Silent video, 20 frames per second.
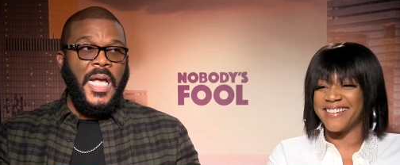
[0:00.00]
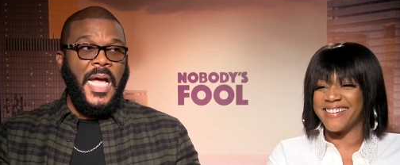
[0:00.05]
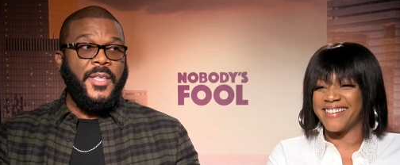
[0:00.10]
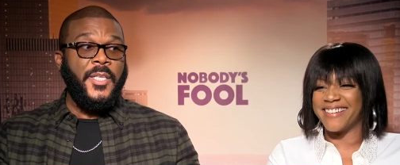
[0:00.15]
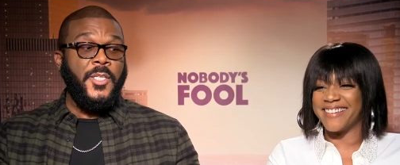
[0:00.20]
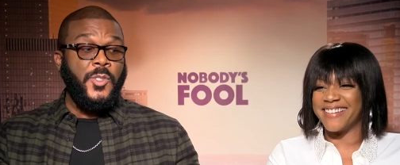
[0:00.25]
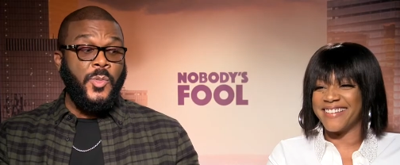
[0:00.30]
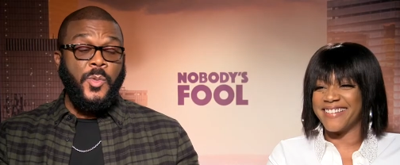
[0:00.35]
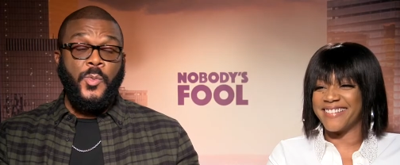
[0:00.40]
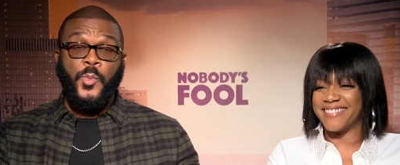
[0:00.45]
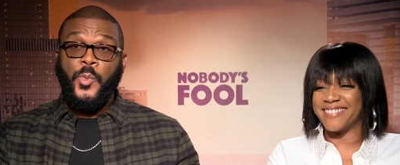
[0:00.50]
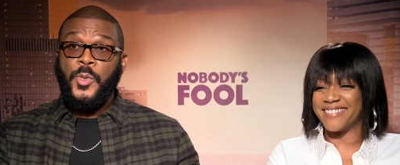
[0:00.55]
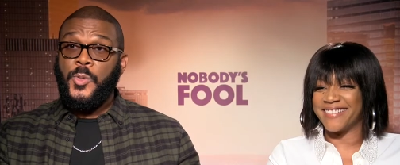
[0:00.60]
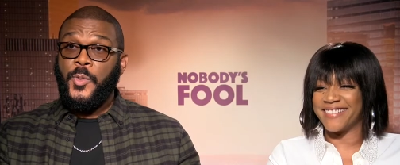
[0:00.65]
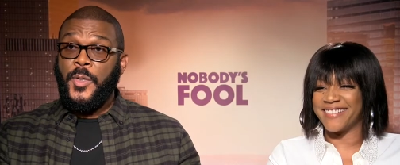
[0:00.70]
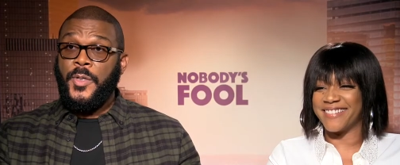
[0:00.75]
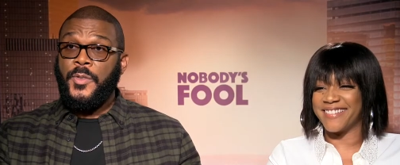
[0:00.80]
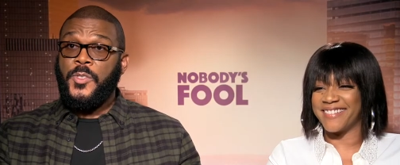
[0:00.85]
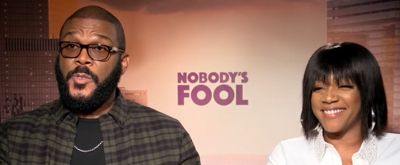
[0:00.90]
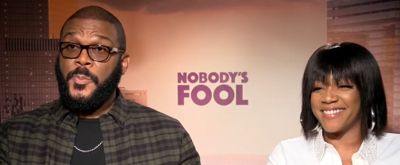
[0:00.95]
Speaker 1: This one
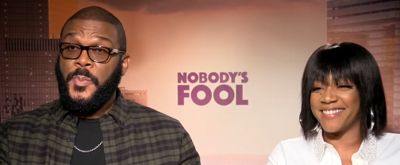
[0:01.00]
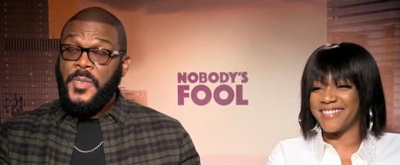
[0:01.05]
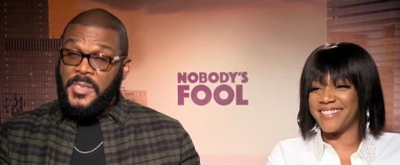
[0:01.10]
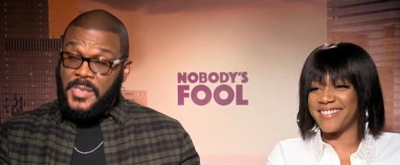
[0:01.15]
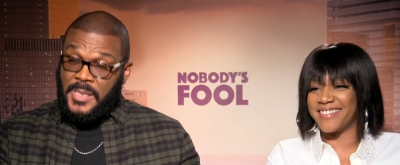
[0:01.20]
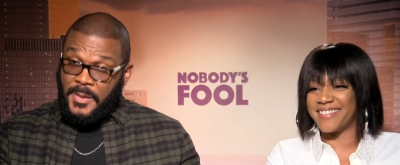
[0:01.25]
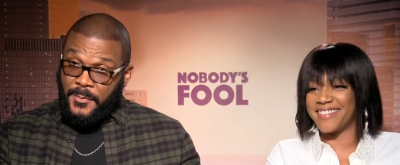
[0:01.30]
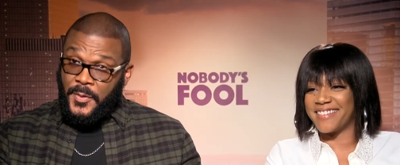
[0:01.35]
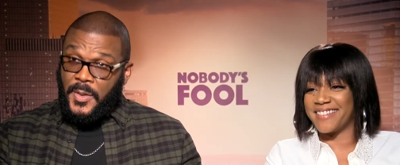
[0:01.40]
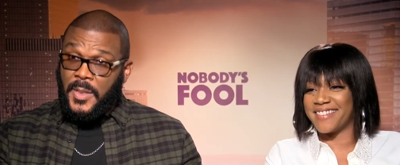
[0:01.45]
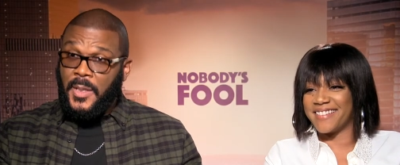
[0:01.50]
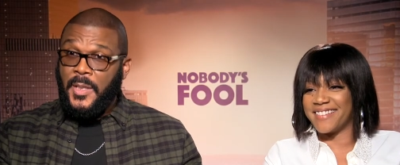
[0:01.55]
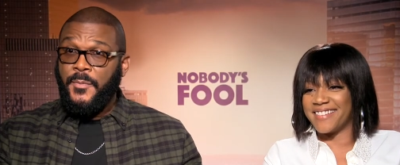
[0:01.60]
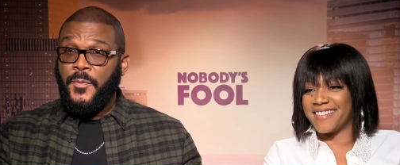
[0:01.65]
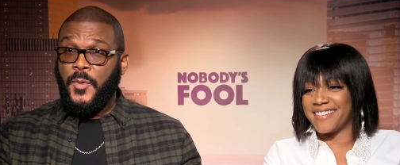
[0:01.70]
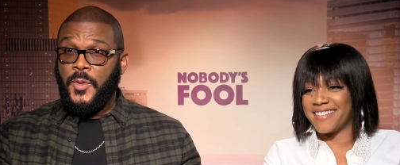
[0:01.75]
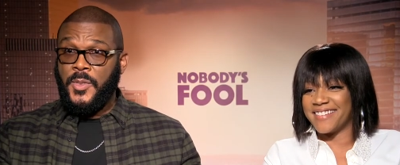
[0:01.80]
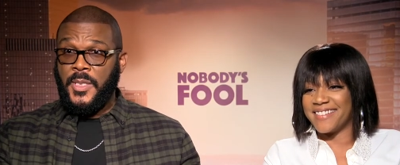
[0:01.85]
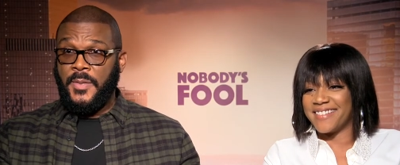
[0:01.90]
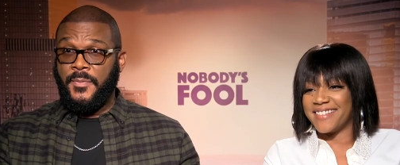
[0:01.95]
was written specifically
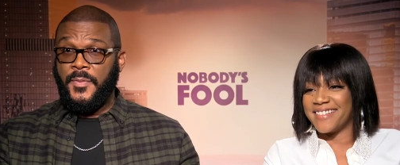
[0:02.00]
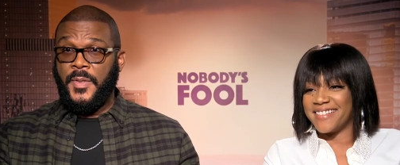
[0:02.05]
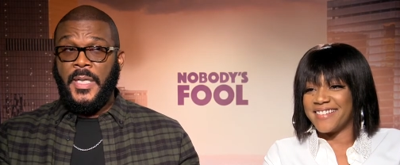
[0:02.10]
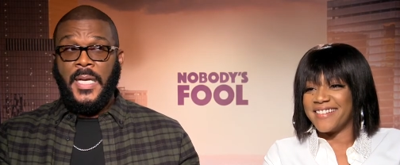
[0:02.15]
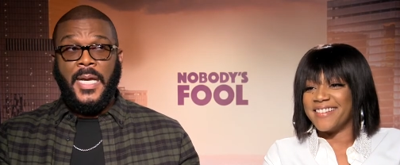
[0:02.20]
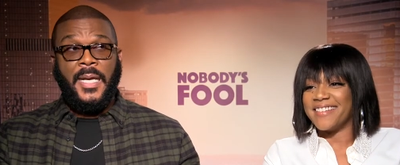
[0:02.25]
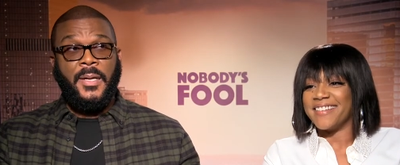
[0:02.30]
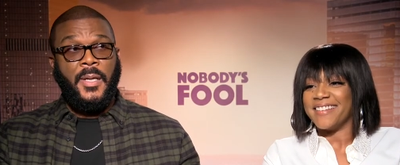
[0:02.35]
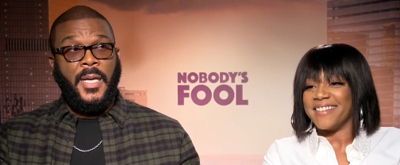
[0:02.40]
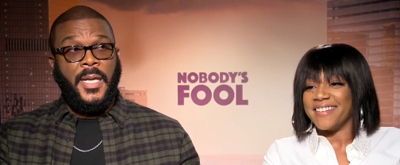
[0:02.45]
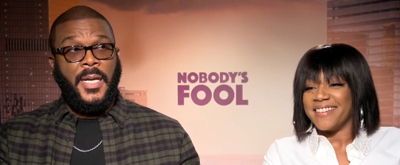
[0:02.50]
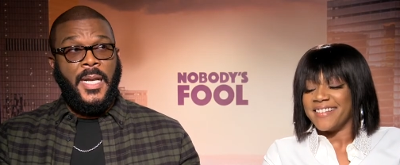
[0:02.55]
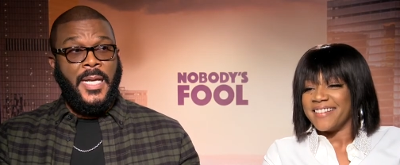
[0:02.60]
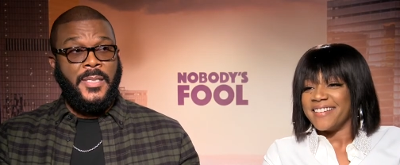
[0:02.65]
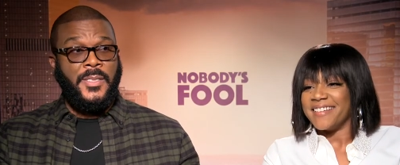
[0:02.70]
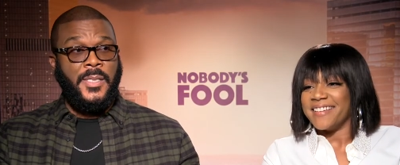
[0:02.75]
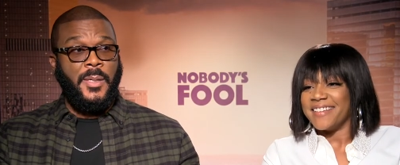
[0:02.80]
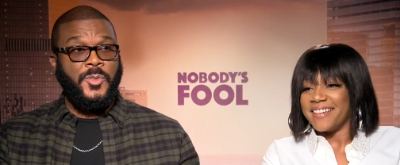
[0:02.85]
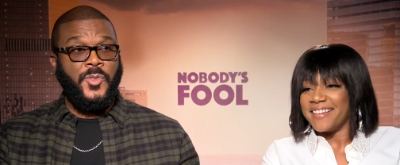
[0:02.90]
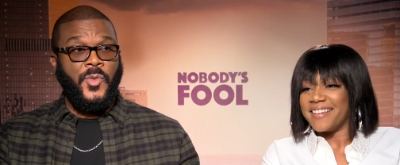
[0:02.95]
for Tiffany, and, and
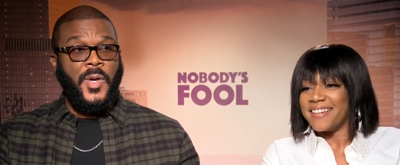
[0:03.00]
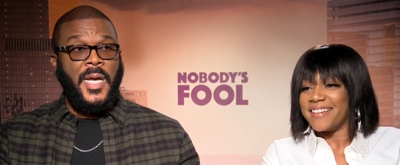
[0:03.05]
as I was